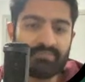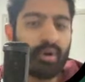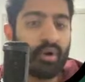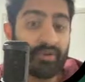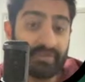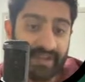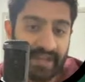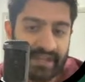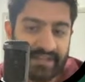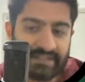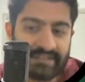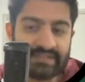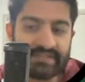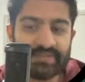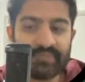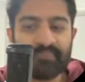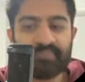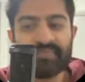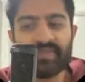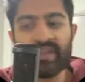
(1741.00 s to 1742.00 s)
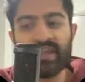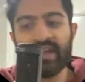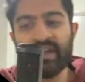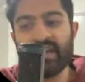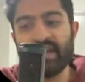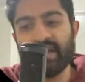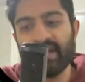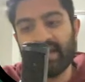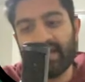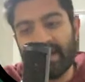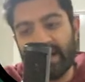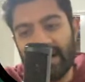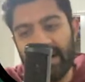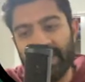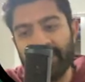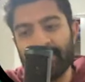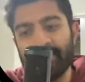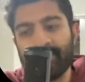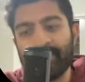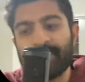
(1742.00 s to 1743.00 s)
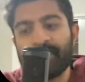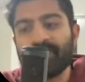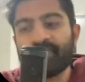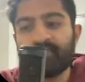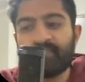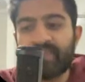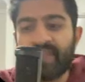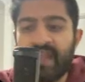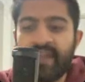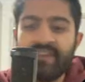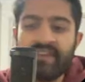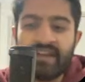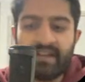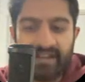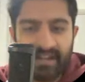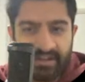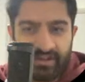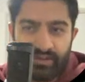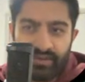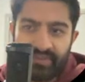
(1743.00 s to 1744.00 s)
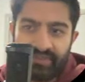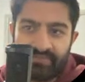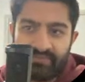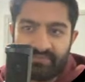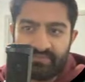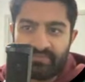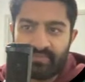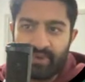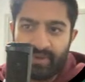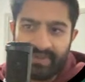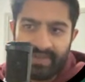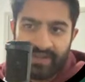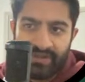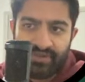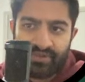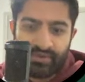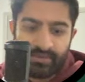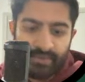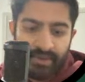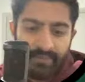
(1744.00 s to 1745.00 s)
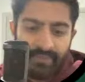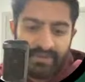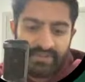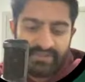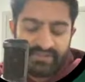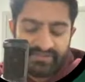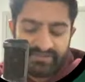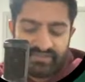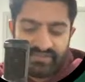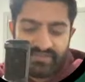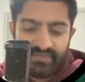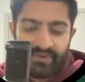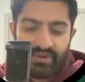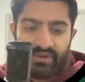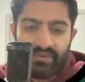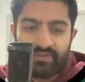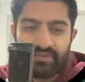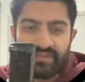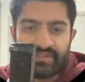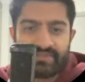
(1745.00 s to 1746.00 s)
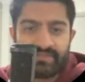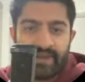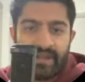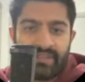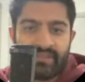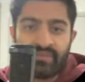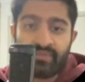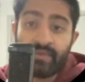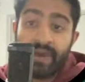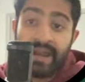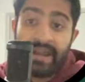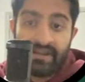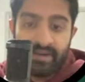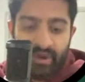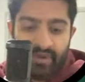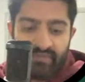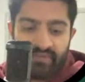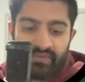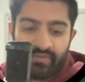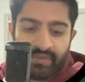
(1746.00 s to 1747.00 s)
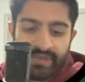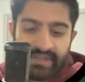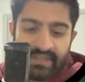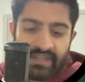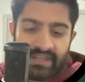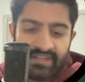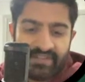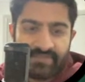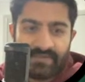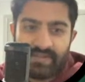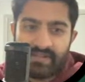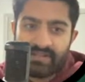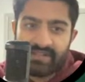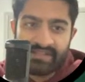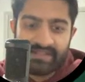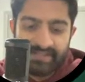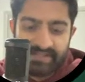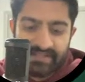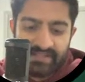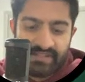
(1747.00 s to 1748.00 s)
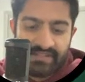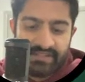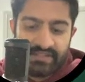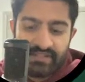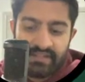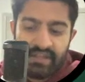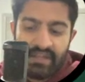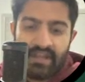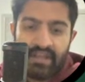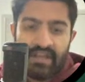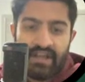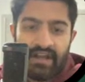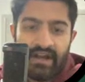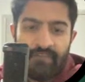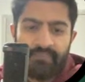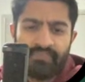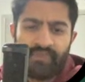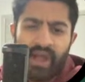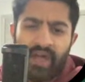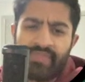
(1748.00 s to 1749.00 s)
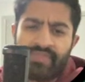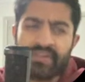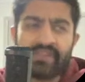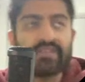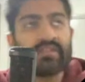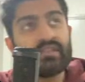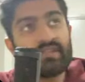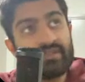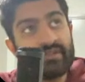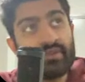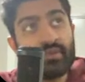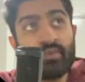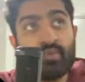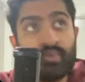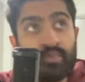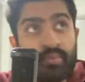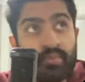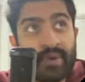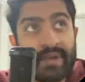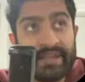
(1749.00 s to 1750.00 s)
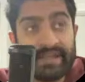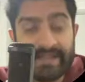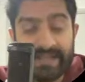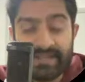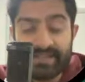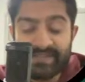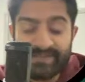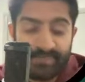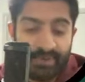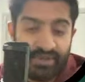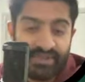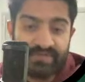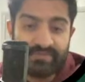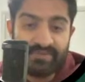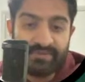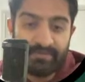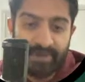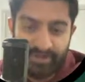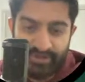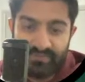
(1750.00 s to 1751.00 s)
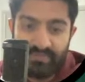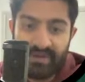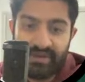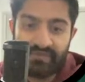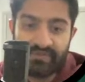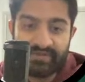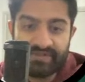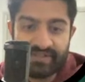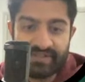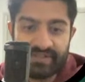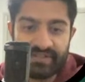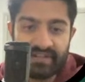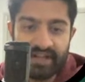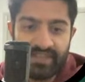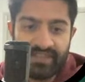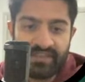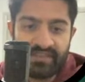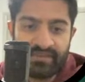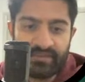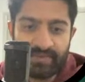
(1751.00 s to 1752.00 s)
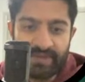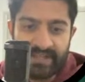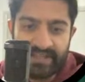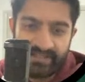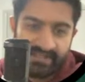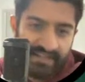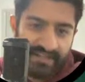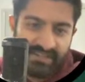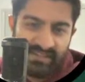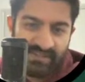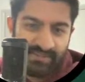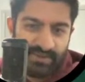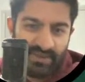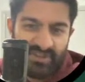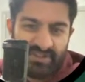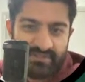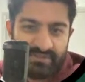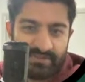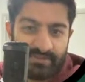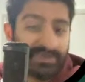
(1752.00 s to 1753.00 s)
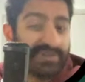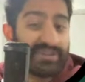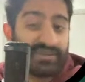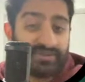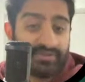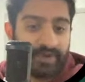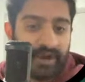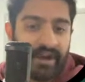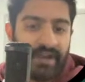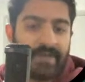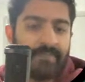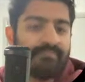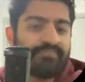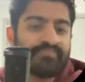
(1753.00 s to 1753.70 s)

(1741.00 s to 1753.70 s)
pod takers. And yeah, a good point that Tool Pro mentions as well is about the rain over the weekend, especially in Sydney. I think the weekend is supposed to be much better in Sydney. I think the weekend's actually supposed to be pretty dry.